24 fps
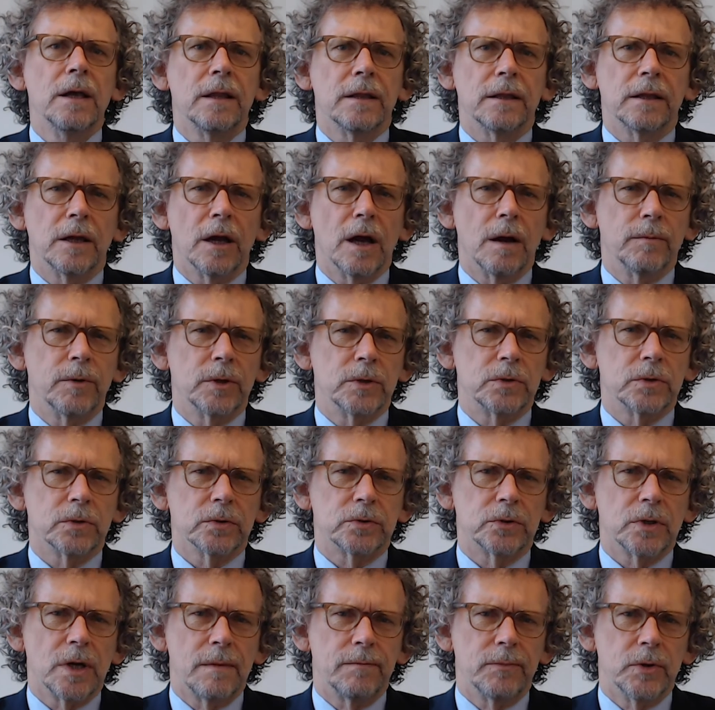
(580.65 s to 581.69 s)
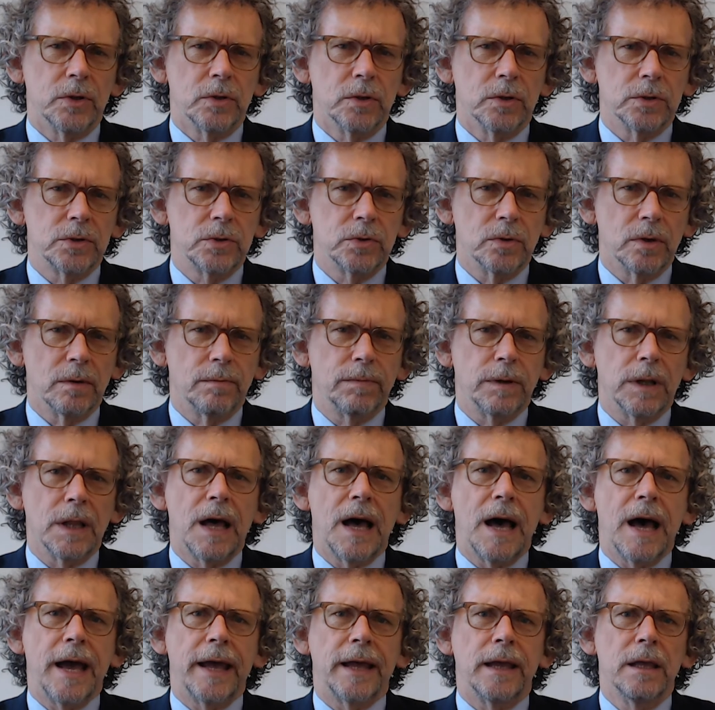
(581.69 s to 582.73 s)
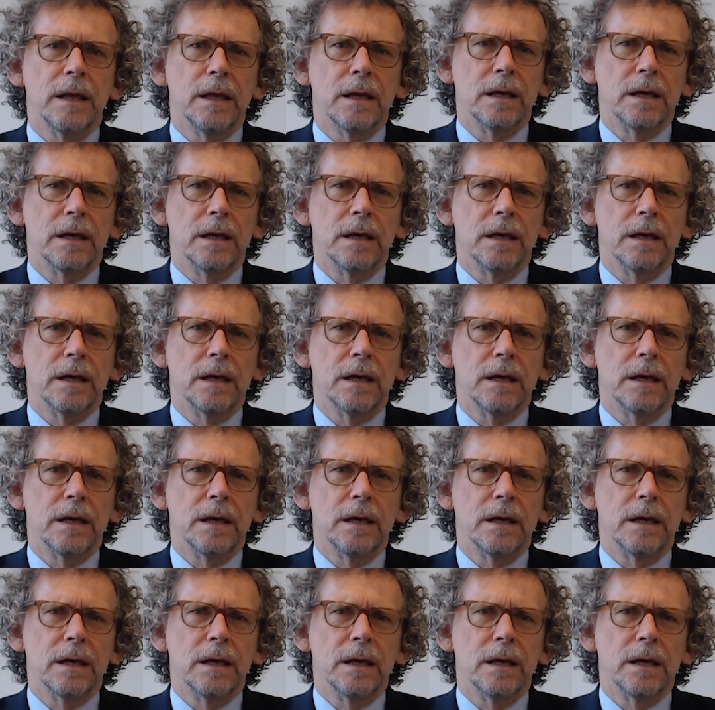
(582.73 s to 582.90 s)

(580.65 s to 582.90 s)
the arbitral tribunal to apply